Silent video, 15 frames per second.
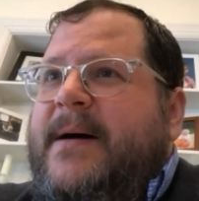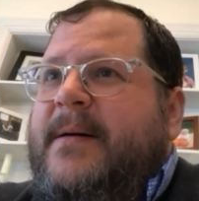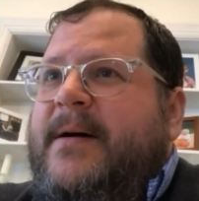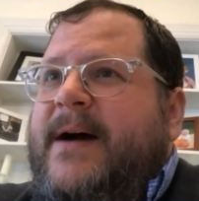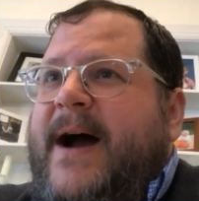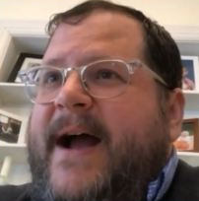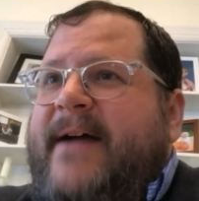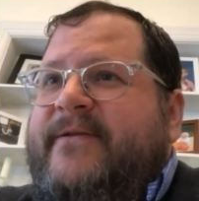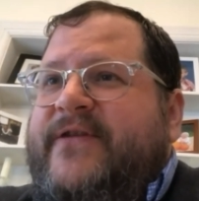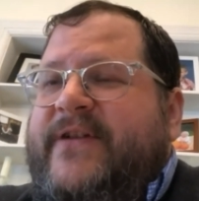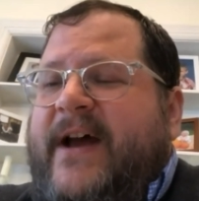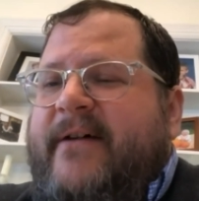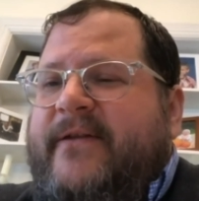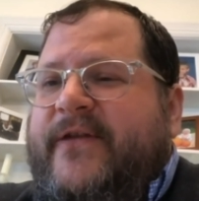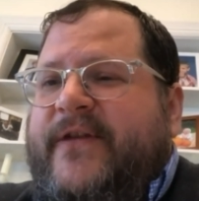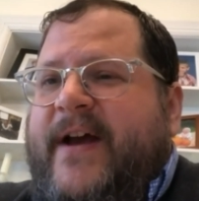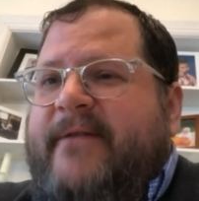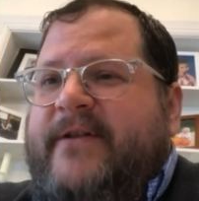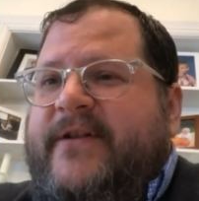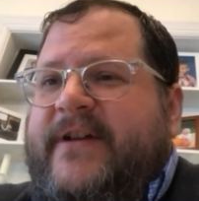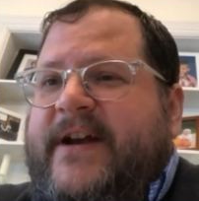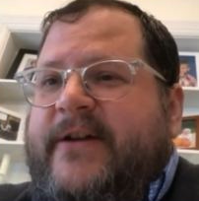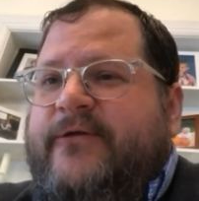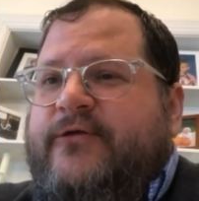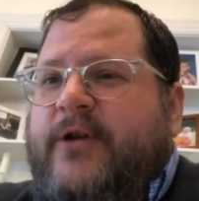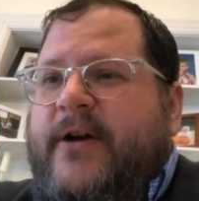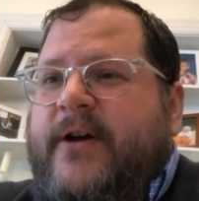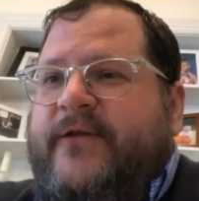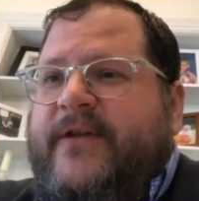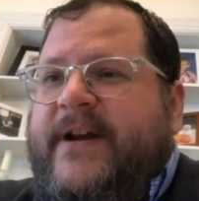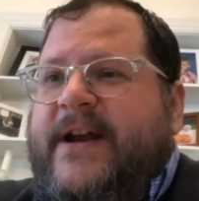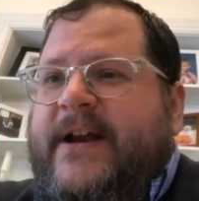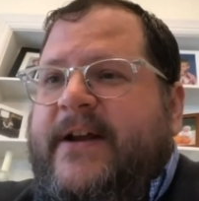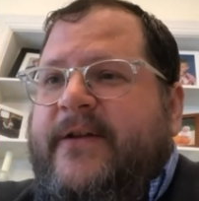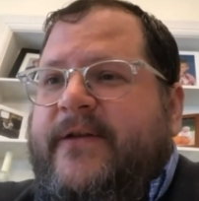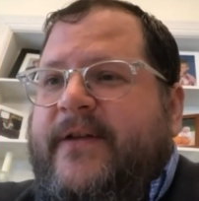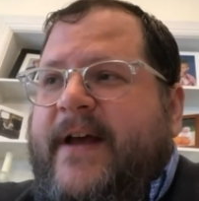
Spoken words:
have 17 trustees